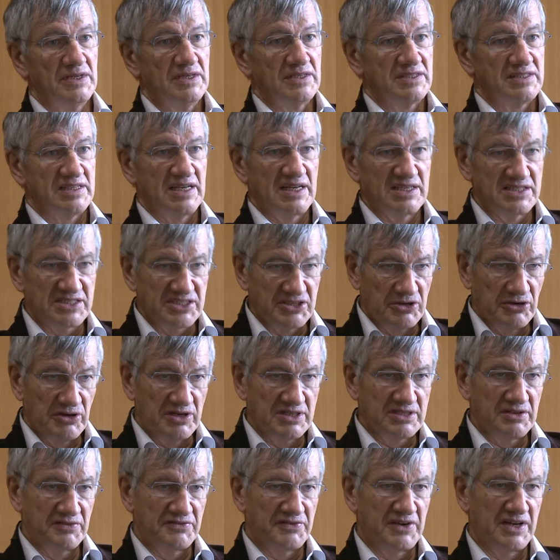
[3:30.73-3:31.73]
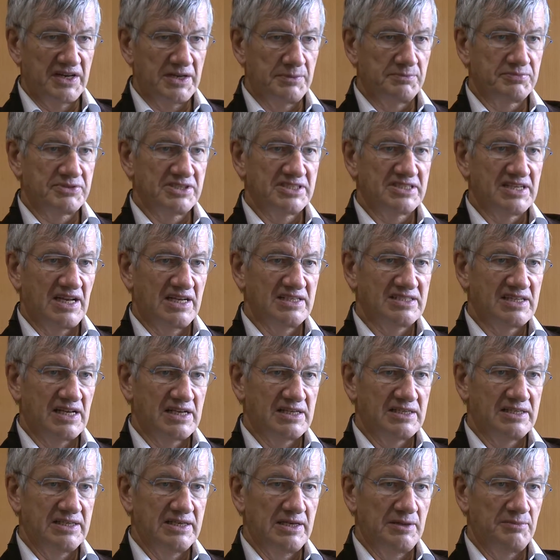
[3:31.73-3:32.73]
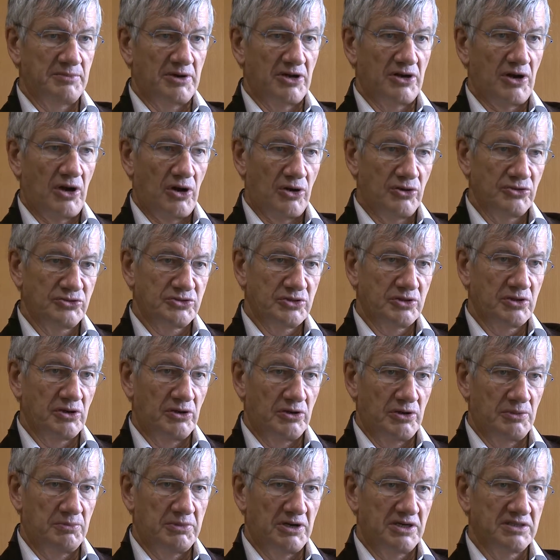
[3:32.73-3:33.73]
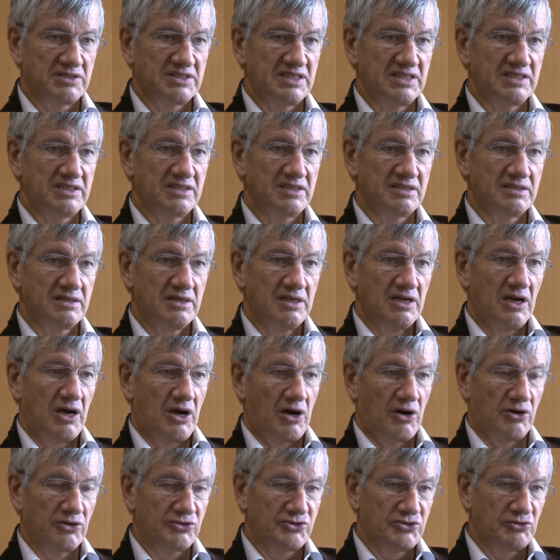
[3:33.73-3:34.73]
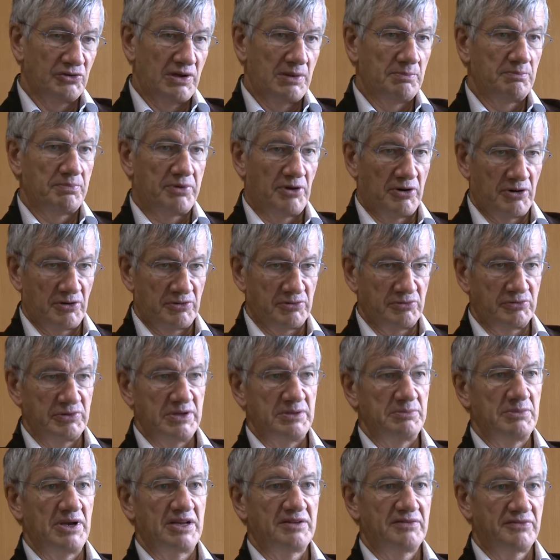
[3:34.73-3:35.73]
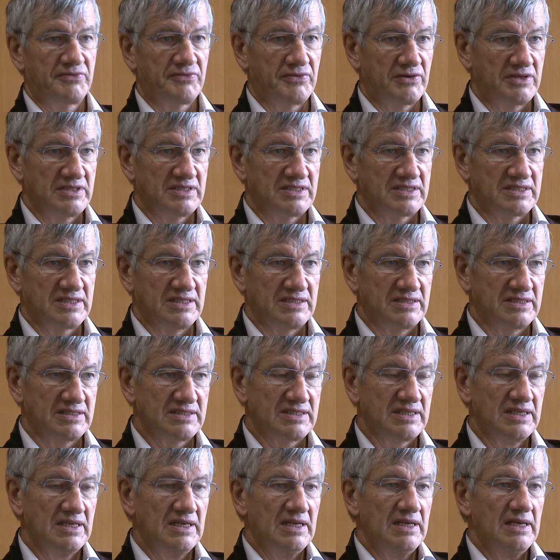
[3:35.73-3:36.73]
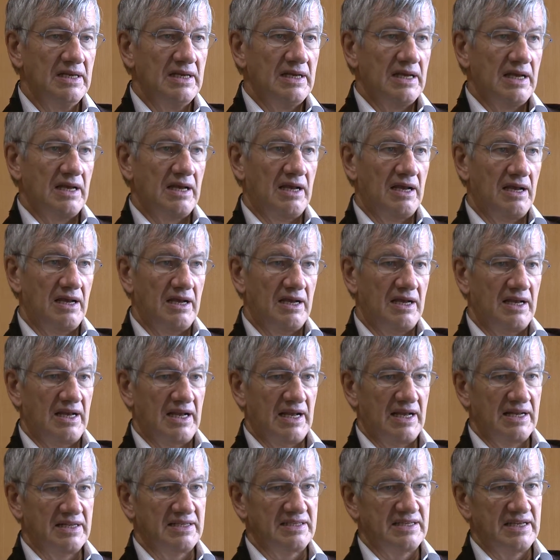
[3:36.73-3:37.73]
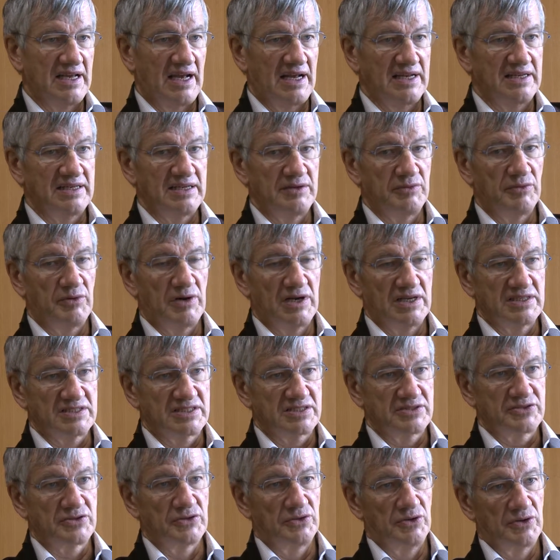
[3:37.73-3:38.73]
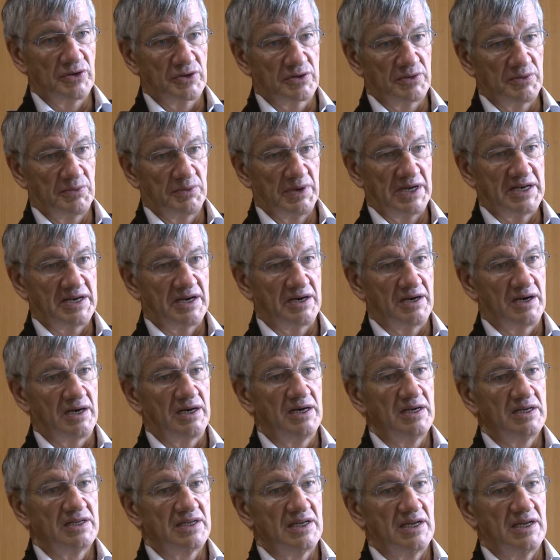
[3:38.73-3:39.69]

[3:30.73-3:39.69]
The NGO had a very precise idea about how to go about it, how to empower women, for instance, and the idea was to look whether